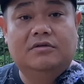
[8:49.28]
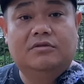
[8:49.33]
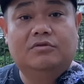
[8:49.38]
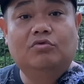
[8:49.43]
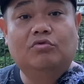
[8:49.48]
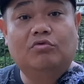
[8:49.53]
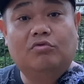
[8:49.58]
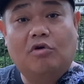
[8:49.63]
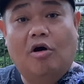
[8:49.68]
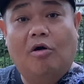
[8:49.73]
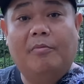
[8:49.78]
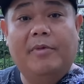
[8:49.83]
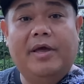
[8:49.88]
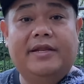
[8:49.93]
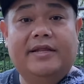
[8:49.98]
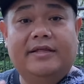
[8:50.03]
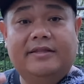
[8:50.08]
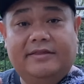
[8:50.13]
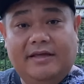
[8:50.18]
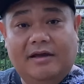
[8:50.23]
Do
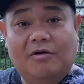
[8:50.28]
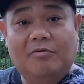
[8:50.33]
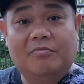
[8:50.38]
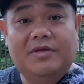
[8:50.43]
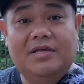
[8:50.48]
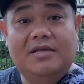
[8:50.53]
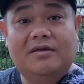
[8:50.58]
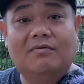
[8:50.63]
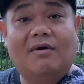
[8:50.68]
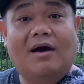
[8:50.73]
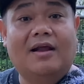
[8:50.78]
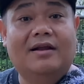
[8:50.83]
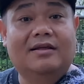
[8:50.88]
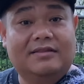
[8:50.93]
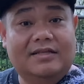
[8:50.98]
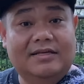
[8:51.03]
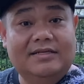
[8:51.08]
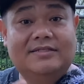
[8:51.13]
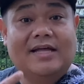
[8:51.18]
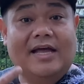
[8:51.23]
comment and tell me what are
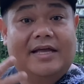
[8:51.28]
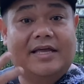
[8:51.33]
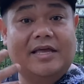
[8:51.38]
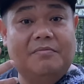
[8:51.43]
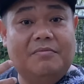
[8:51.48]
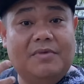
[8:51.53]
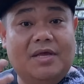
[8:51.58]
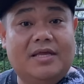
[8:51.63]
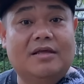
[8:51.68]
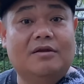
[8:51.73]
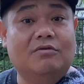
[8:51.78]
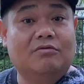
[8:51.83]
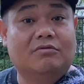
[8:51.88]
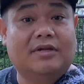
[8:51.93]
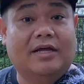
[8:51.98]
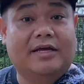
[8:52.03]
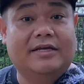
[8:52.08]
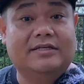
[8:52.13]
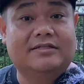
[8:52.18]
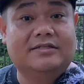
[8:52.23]
the things that I can make it look
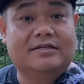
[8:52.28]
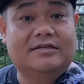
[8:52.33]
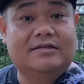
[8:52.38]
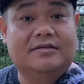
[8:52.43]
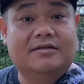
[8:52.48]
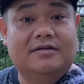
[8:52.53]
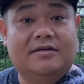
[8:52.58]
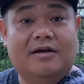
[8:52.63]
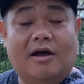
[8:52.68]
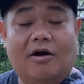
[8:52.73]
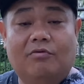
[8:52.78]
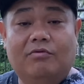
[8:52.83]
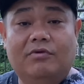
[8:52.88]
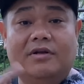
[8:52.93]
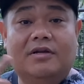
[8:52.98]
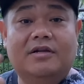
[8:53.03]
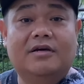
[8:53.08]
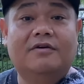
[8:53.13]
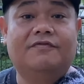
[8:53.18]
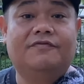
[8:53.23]
nicer. I would
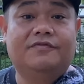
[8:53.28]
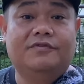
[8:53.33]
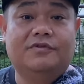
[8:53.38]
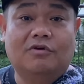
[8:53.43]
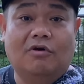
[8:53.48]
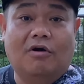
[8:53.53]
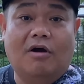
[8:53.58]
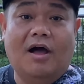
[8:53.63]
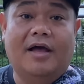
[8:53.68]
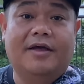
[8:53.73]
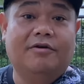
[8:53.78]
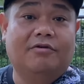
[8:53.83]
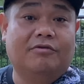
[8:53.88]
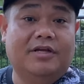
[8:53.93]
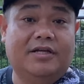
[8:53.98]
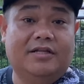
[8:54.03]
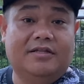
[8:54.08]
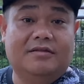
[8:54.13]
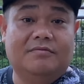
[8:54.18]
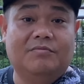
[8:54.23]
love your eye on
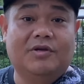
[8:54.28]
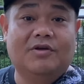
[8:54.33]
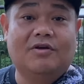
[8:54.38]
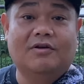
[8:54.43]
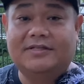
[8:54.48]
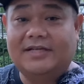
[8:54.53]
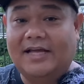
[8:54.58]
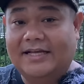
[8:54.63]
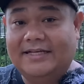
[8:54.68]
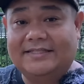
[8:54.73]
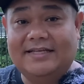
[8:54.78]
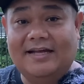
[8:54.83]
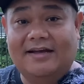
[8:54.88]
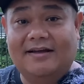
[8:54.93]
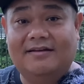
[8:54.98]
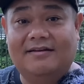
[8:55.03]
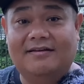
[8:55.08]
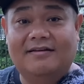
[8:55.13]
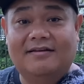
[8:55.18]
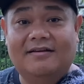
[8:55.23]
it, because I suck
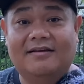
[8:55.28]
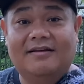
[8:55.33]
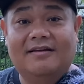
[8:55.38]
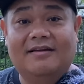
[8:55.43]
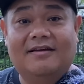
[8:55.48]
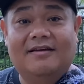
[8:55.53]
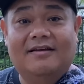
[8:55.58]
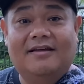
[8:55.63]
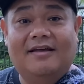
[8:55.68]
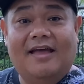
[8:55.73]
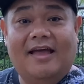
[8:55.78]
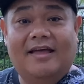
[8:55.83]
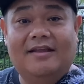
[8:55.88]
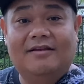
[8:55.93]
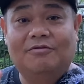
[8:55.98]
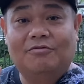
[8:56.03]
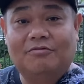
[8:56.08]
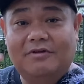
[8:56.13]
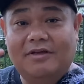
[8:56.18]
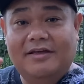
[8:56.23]
at
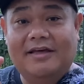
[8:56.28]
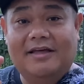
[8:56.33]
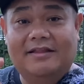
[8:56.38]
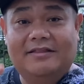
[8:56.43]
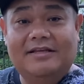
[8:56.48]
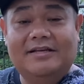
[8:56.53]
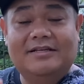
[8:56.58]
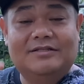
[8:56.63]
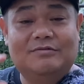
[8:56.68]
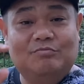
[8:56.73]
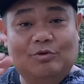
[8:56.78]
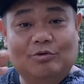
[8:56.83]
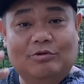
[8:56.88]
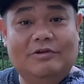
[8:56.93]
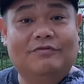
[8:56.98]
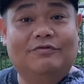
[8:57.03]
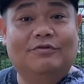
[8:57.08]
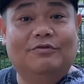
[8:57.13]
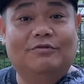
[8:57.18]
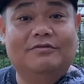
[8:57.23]
looking at things
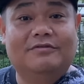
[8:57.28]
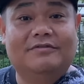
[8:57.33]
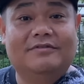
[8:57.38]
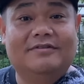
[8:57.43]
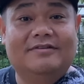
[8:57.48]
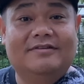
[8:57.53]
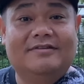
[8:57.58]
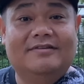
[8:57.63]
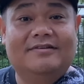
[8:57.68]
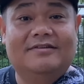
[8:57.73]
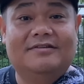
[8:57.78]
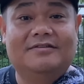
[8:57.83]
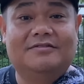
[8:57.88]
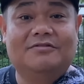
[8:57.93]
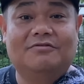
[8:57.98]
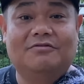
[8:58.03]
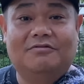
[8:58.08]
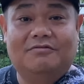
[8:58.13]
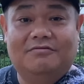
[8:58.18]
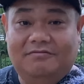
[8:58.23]
beautiful.
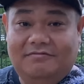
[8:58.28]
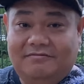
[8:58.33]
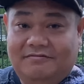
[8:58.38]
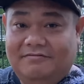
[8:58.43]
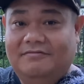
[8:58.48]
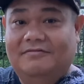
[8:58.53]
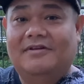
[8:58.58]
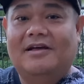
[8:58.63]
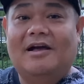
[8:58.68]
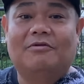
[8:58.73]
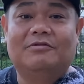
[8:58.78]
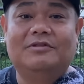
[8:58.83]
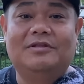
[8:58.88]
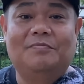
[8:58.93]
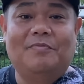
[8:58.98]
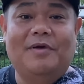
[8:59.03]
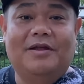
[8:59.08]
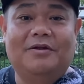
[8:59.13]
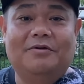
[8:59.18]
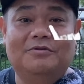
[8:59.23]
So I'll
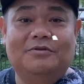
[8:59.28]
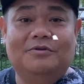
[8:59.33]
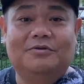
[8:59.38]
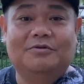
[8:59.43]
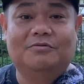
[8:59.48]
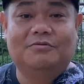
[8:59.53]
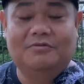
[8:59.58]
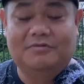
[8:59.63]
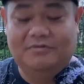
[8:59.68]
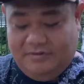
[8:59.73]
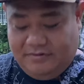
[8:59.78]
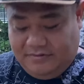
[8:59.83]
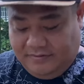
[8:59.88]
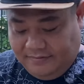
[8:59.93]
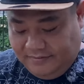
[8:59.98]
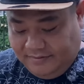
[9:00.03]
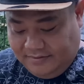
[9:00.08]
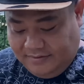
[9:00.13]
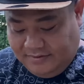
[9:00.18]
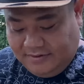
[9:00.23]
depend on you.
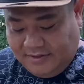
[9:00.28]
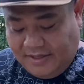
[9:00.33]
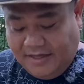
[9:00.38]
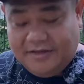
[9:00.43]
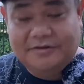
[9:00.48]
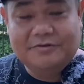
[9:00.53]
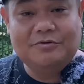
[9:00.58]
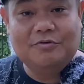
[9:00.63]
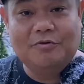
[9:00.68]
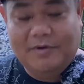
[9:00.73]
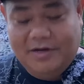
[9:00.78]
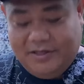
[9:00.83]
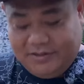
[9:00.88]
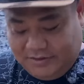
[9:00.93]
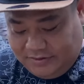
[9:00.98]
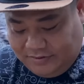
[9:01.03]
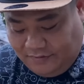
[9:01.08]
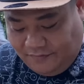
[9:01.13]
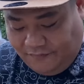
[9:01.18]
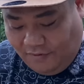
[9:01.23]
Thank you so much
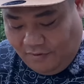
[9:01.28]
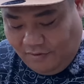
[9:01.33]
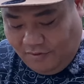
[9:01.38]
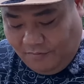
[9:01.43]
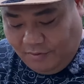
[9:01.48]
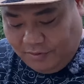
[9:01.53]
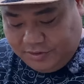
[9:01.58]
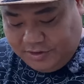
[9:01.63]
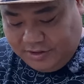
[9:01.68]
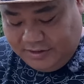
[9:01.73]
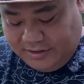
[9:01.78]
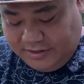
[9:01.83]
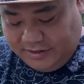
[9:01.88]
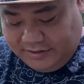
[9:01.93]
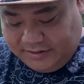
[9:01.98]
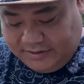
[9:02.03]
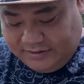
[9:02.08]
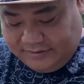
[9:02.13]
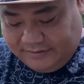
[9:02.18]
for watching this.